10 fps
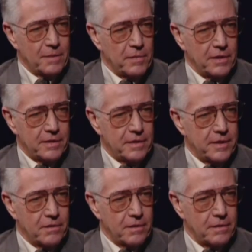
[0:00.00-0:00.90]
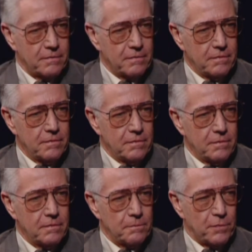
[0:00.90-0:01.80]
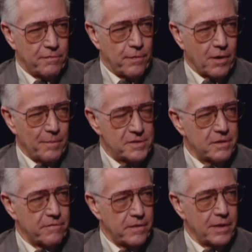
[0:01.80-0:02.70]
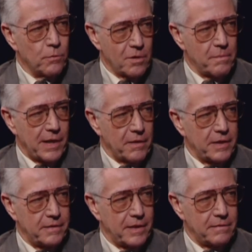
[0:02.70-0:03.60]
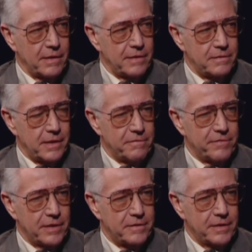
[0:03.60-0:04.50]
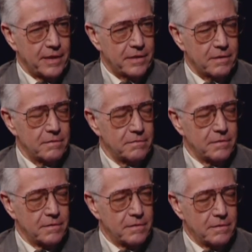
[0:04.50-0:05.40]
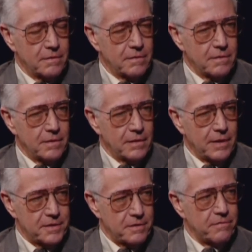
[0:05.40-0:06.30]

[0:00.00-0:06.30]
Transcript: he and Melinda Dillon perform as if they were married. They, they do. They, they fit they together. They really do. As